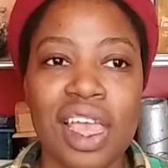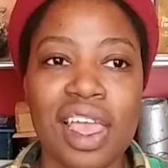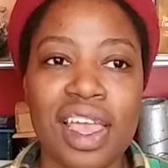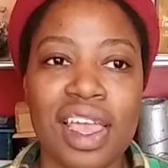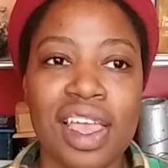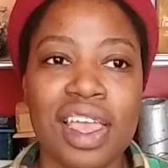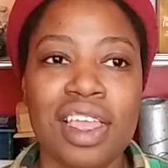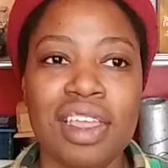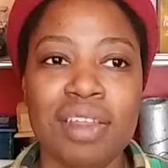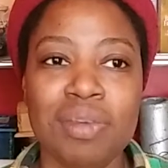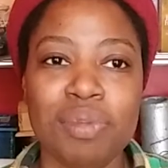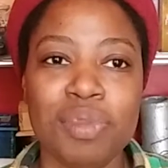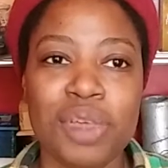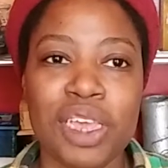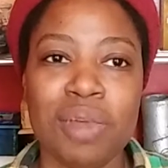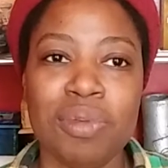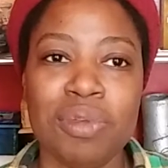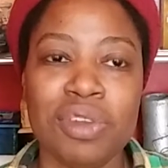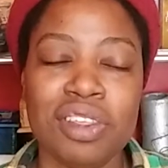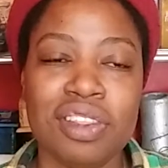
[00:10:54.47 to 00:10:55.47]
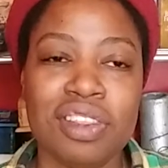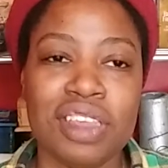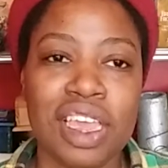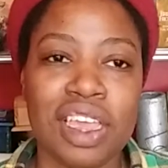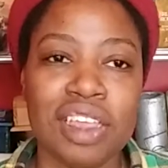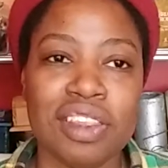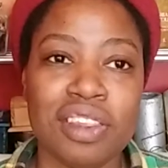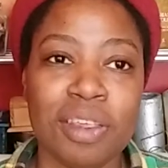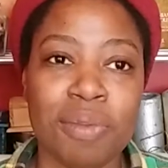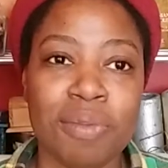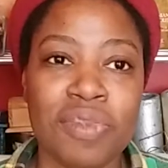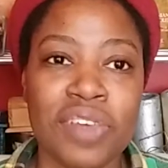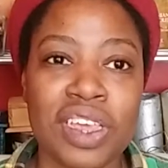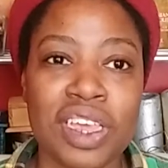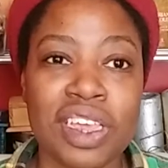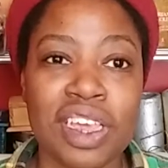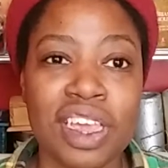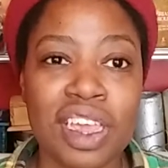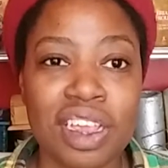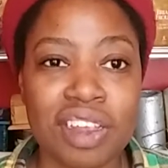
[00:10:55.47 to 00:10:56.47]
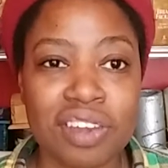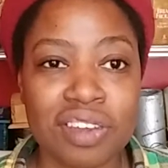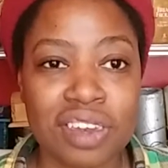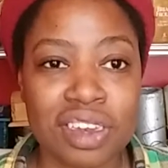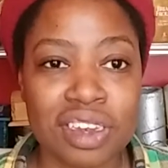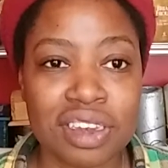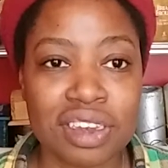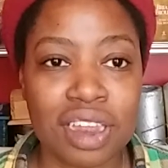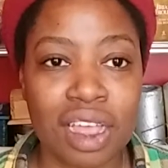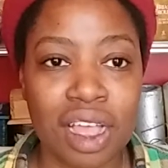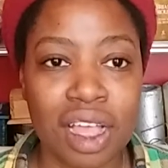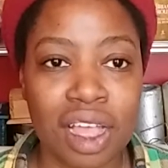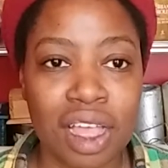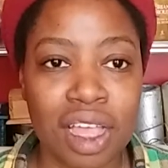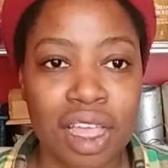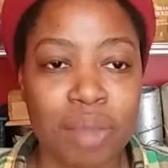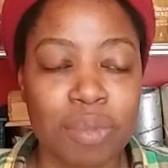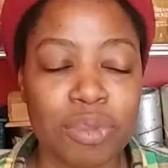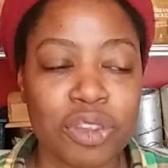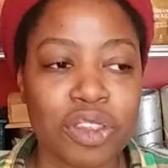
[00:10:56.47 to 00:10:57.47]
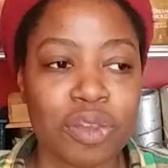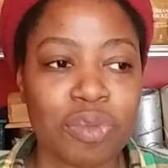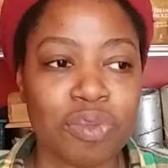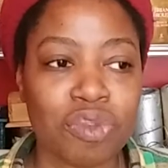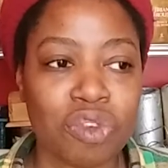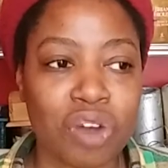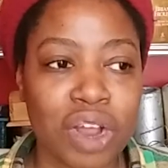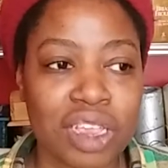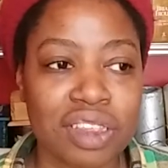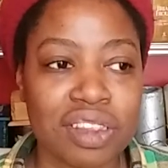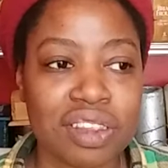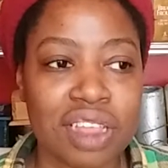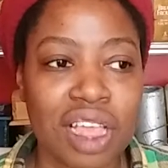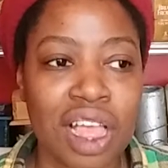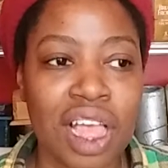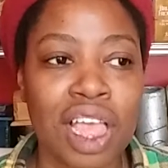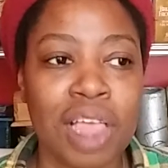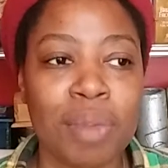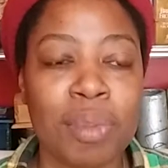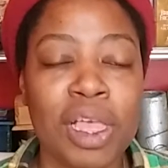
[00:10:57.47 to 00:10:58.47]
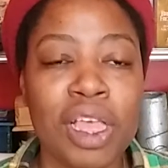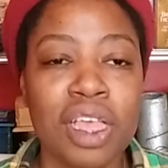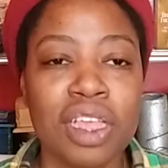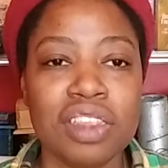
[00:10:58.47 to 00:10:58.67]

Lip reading: and be able to take some vacation time, some rest time,